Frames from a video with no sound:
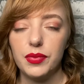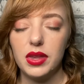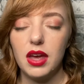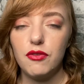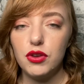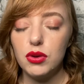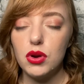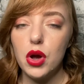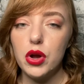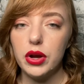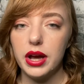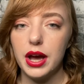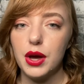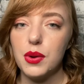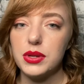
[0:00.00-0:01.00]
If you know your
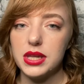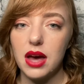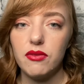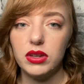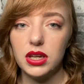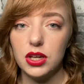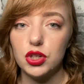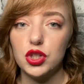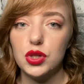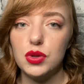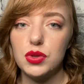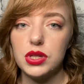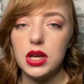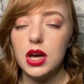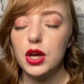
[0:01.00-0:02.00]
gecko is having
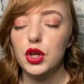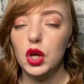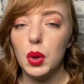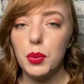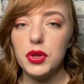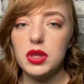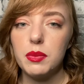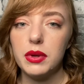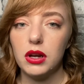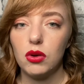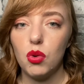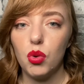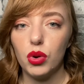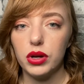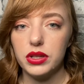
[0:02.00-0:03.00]
issues, you could put them in a
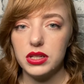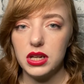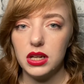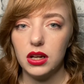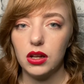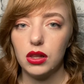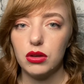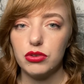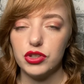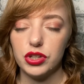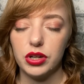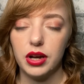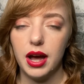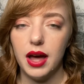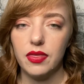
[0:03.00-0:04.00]
quarantine
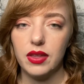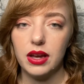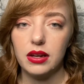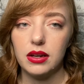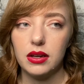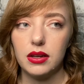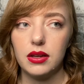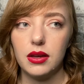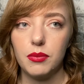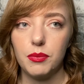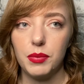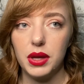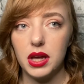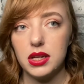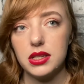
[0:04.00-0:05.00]
enclosure, and then
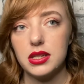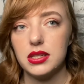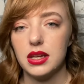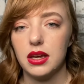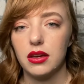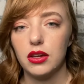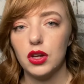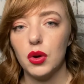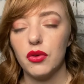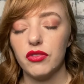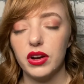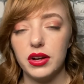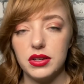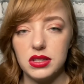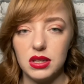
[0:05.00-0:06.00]
because it's like, you know, a
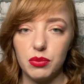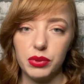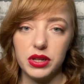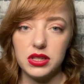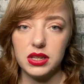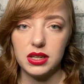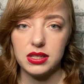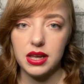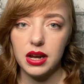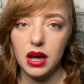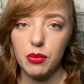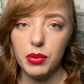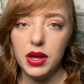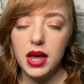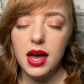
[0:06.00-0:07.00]
very simplistic
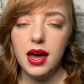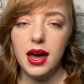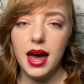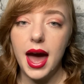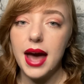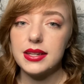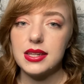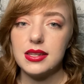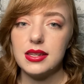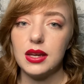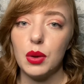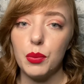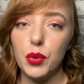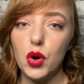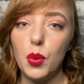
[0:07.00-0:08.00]
setup, accessing
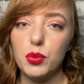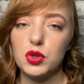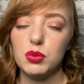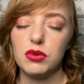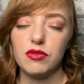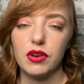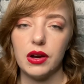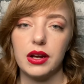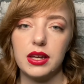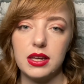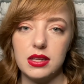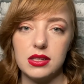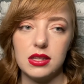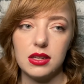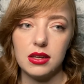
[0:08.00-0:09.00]
a poop should be very
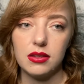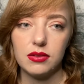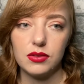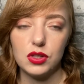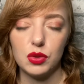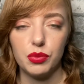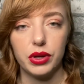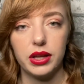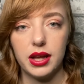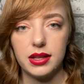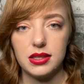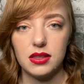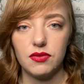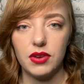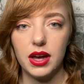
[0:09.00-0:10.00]
easy to bring that
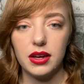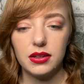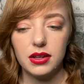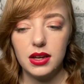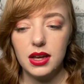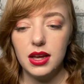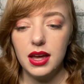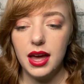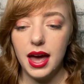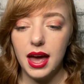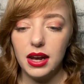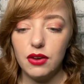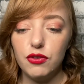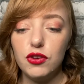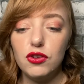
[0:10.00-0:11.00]
to the vet.
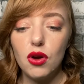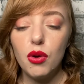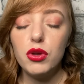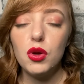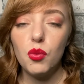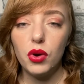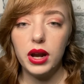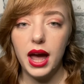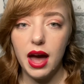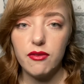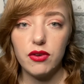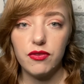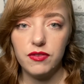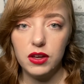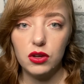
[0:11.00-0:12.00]
And if you know you want to have
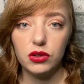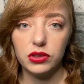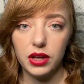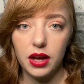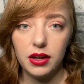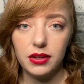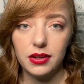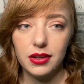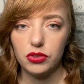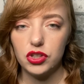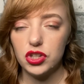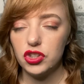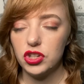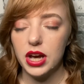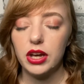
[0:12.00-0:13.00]
a fecal done,
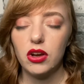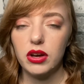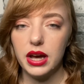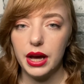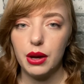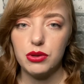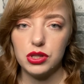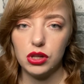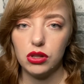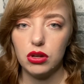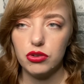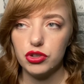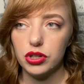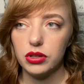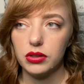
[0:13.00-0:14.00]
just check your gecko's
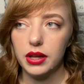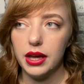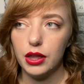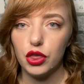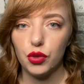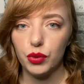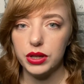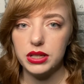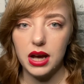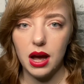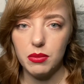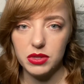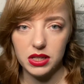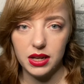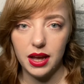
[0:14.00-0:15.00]
enclosure like 3
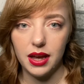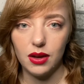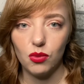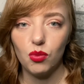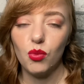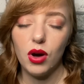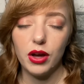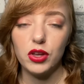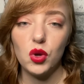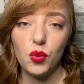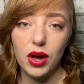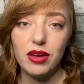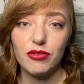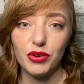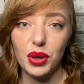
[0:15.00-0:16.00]
times a day while you
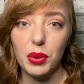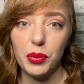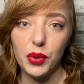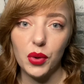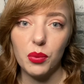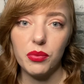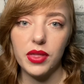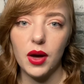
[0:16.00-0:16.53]
wait for a poop.